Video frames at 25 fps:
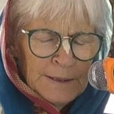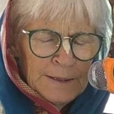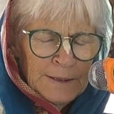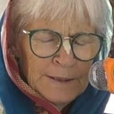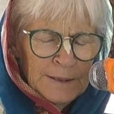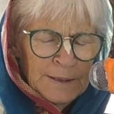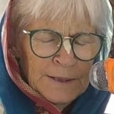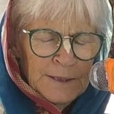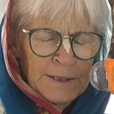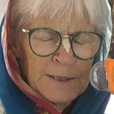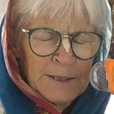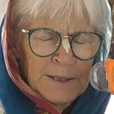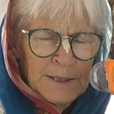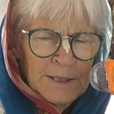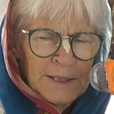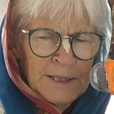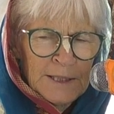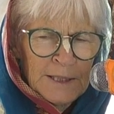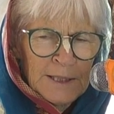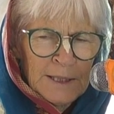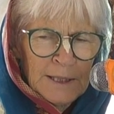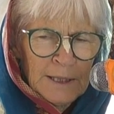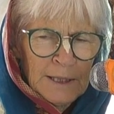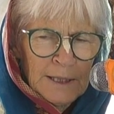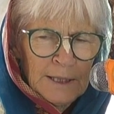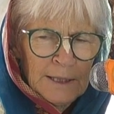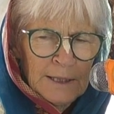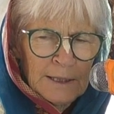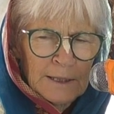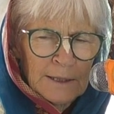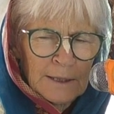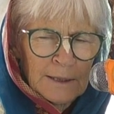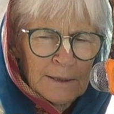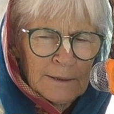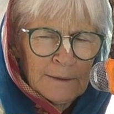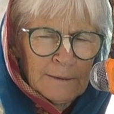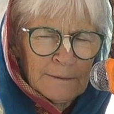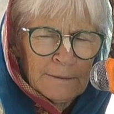sincerely
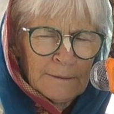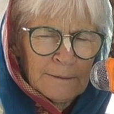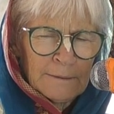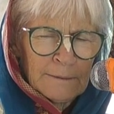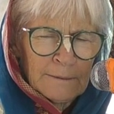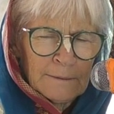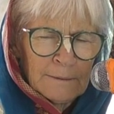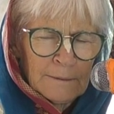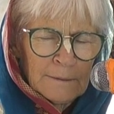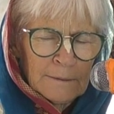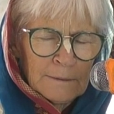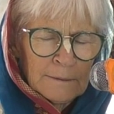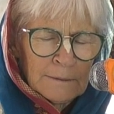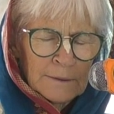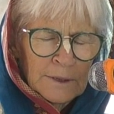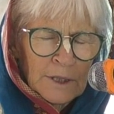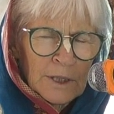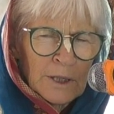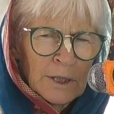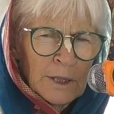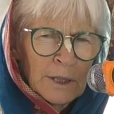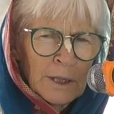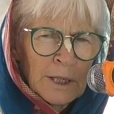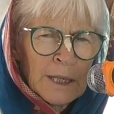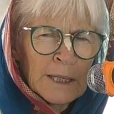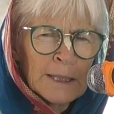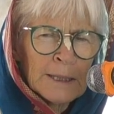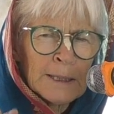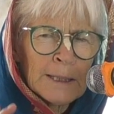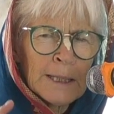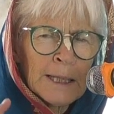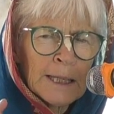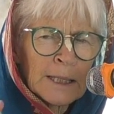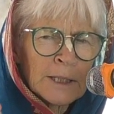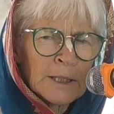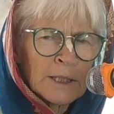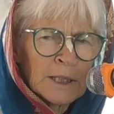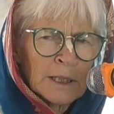kind of
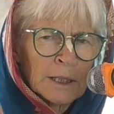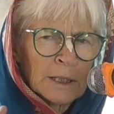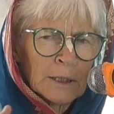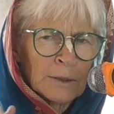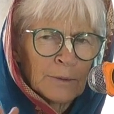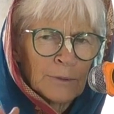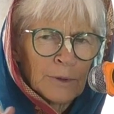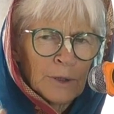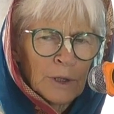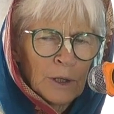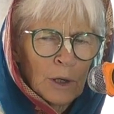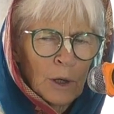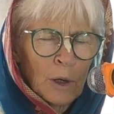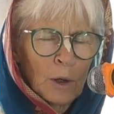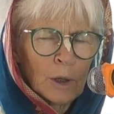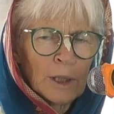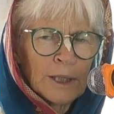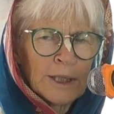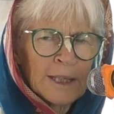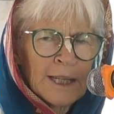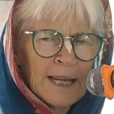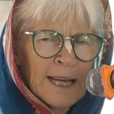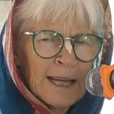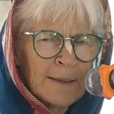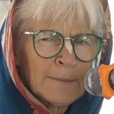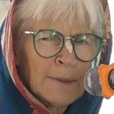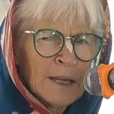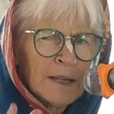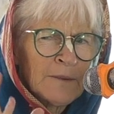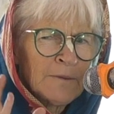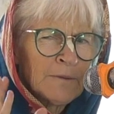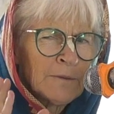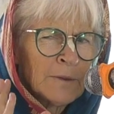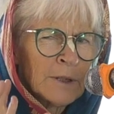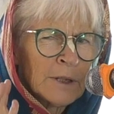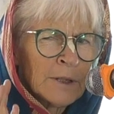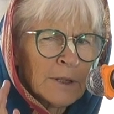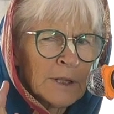connecting with the holy name
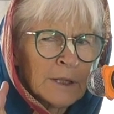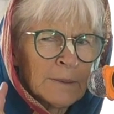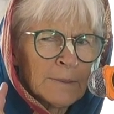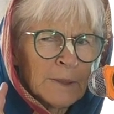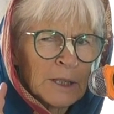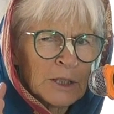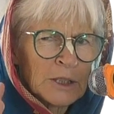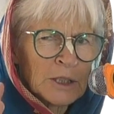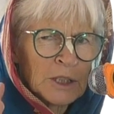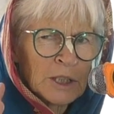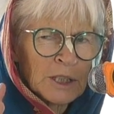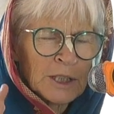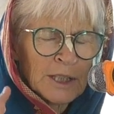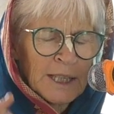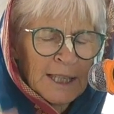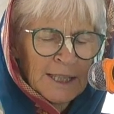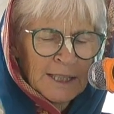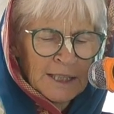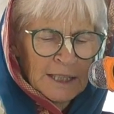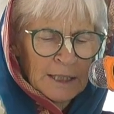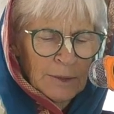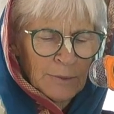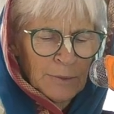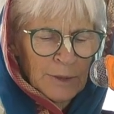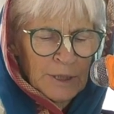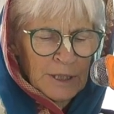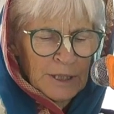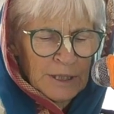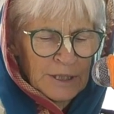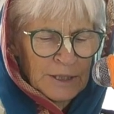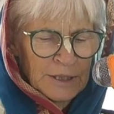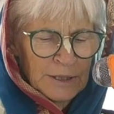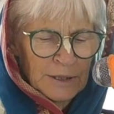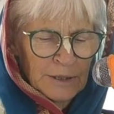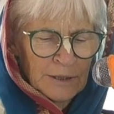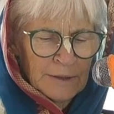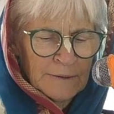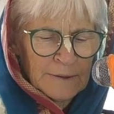and very much connecting with his
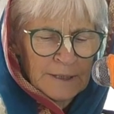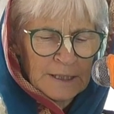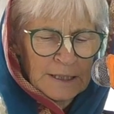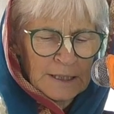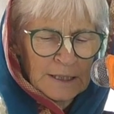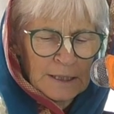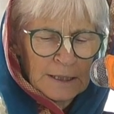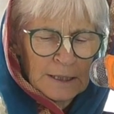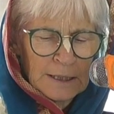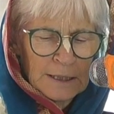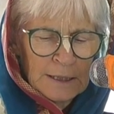service.